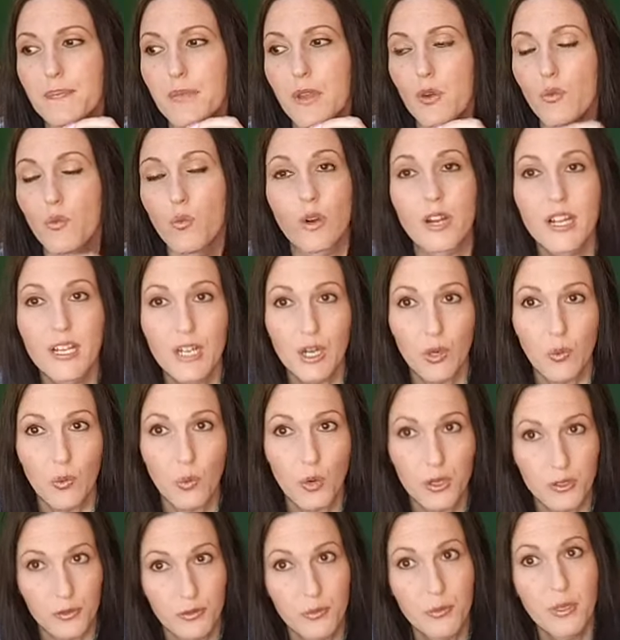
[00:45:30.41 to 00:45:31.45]
rent a
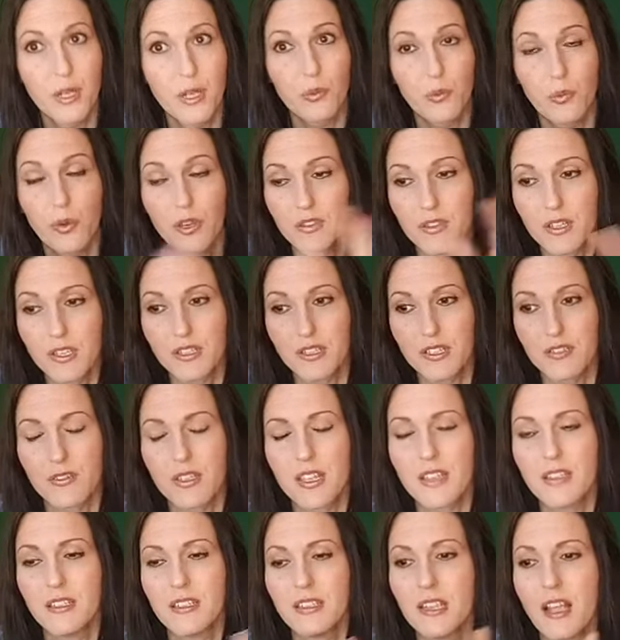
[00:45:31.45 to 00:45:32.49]
room with us
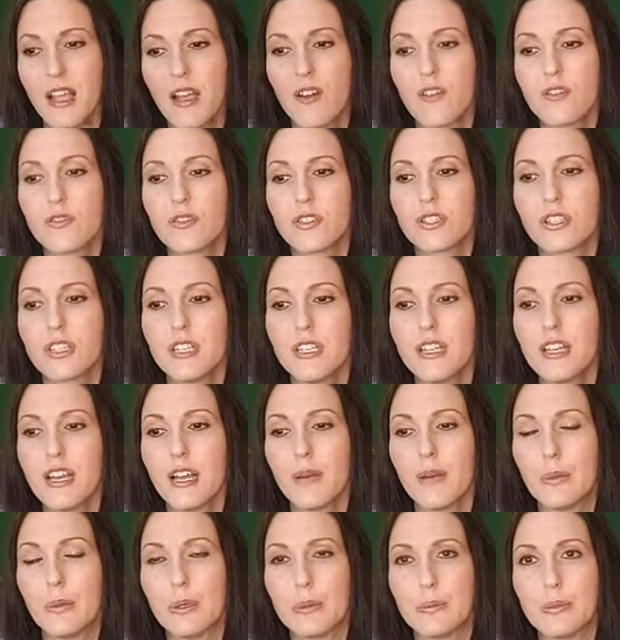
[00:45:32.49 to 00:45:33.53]
in this house,
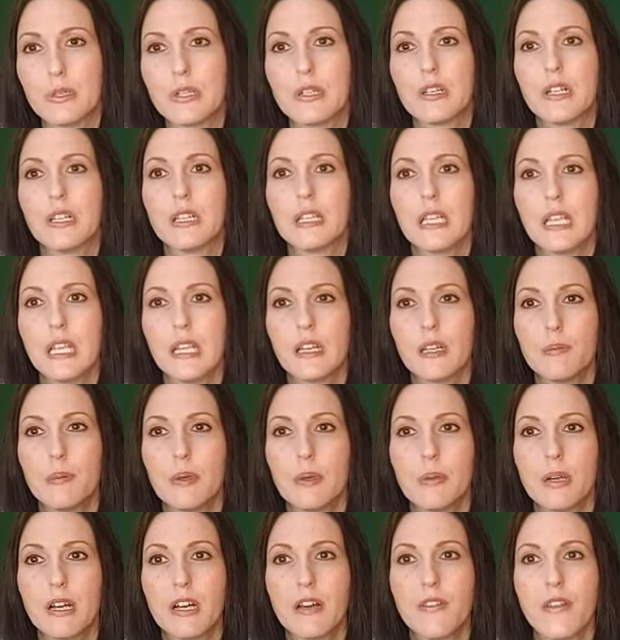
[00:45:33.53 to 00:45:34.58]
I'm going to put a link up
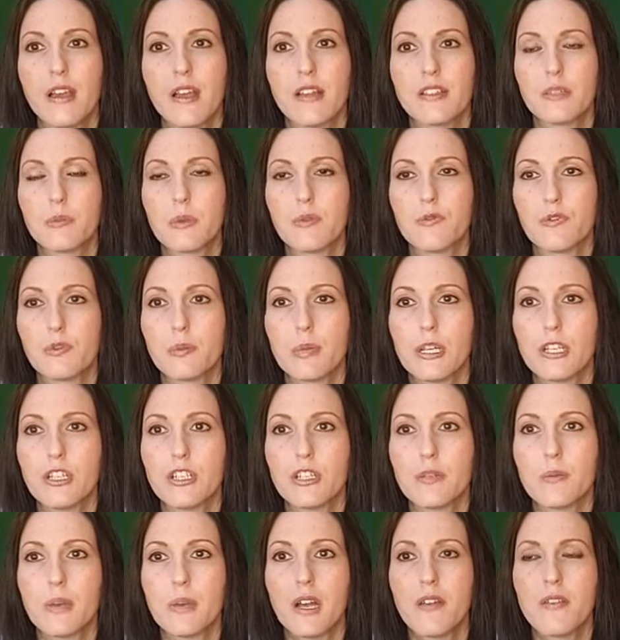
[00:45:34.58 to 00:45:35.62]
about that, some
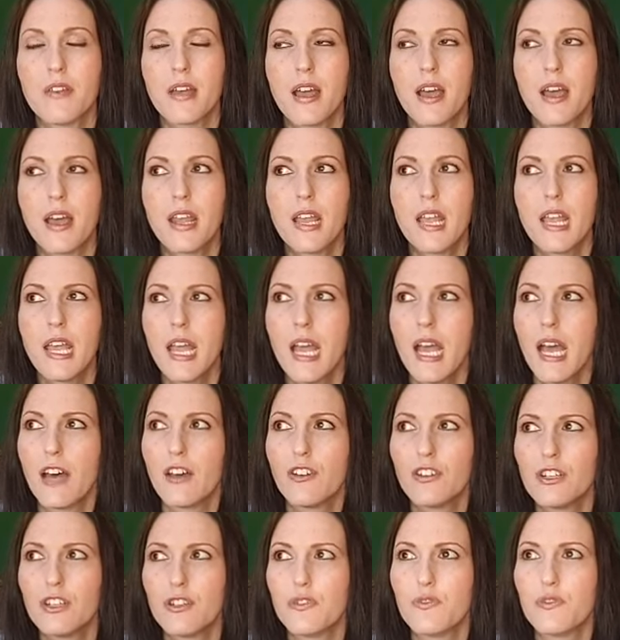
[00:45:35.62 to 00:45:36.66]
information about that. I
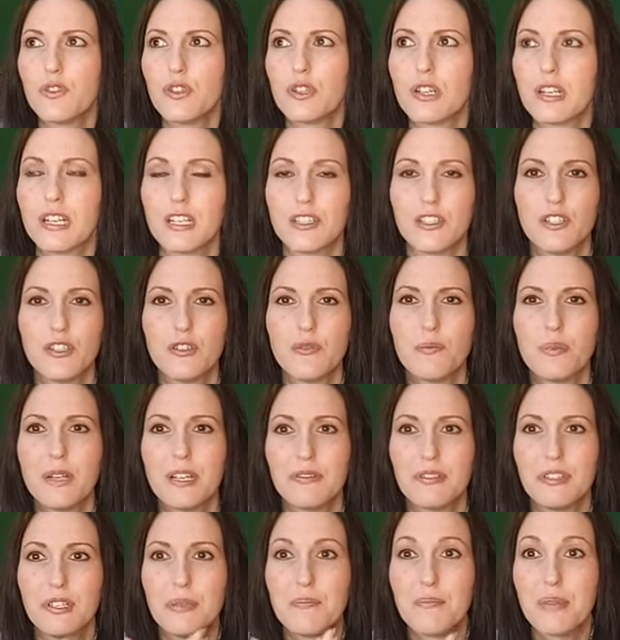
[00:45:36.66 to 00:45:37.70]
don't know if you guys know
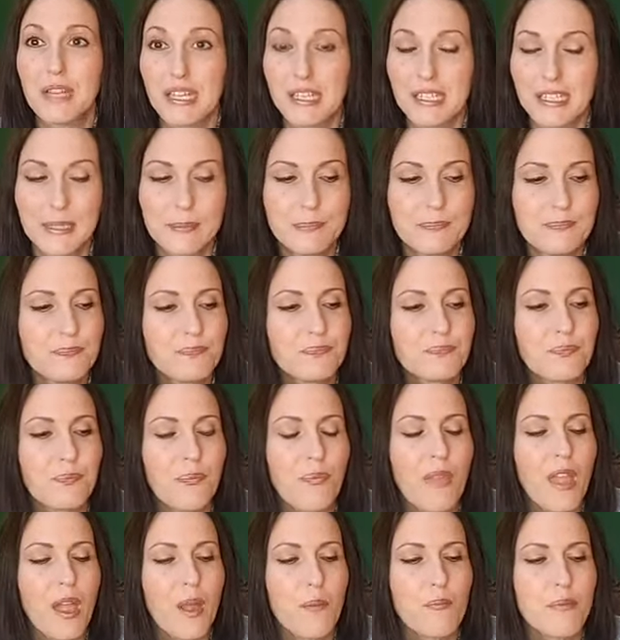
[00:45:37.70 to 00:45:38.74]
Bevelyn Betty,
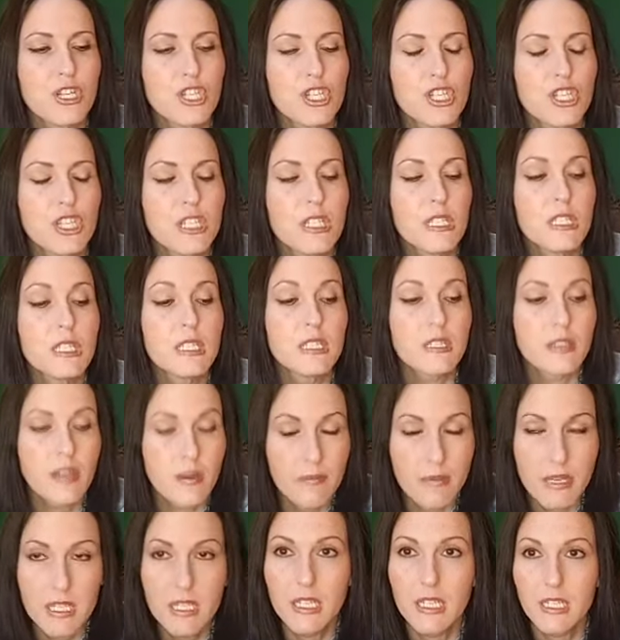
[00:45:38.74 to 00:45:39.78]
but she is
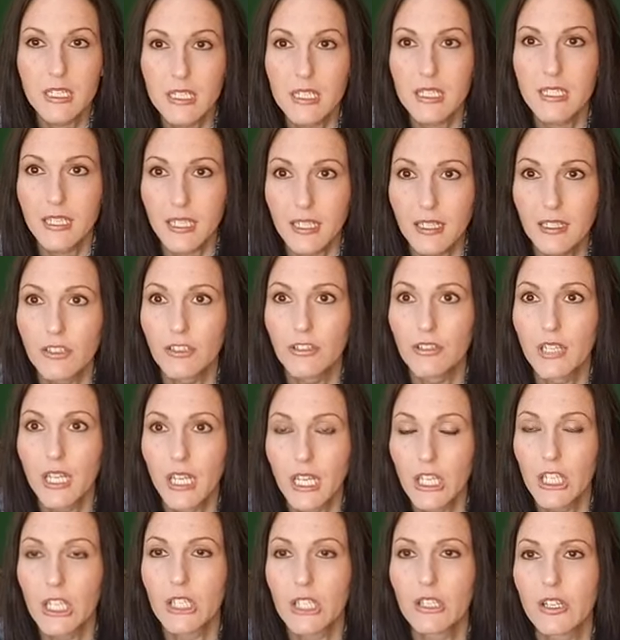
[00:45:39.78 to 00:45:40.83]
coming into town
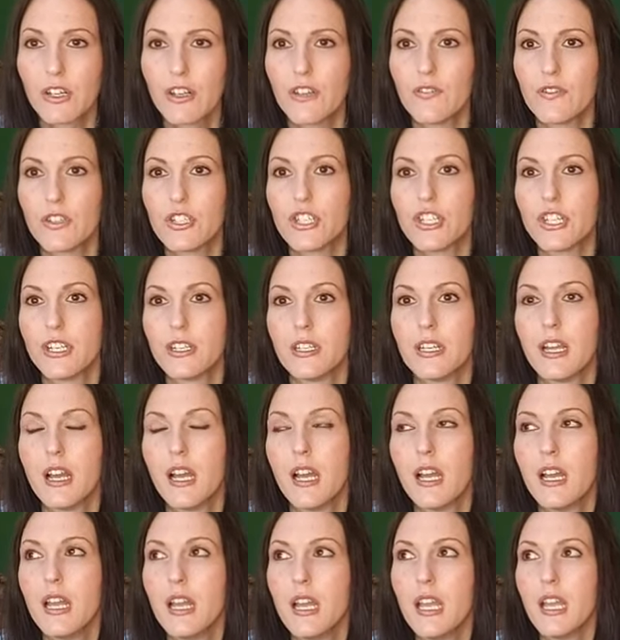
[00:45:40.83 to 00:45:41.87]
here in Herndon, Virginia
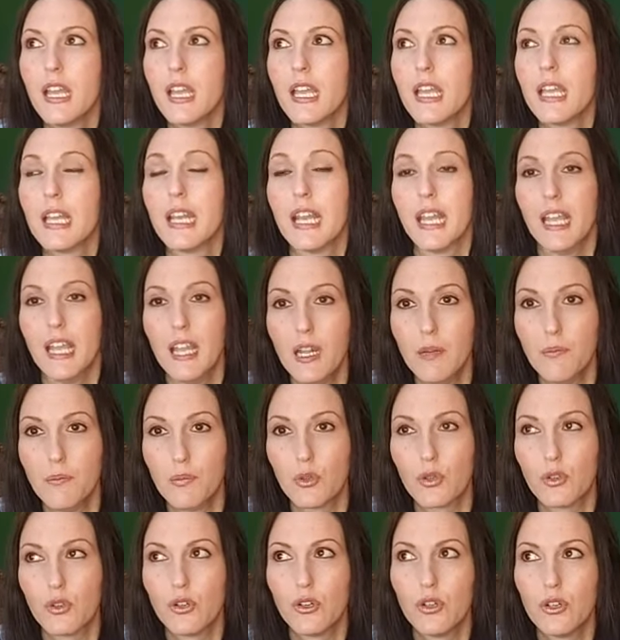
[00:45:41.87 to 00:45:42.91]
in
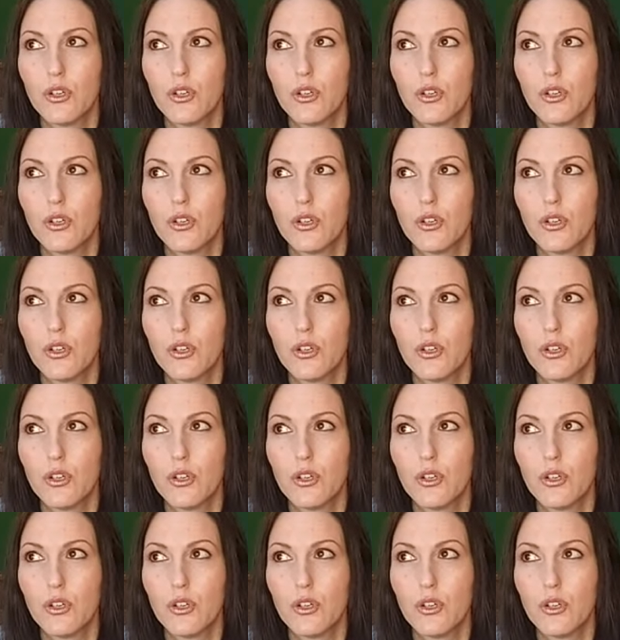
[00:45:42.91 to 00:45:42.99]
April.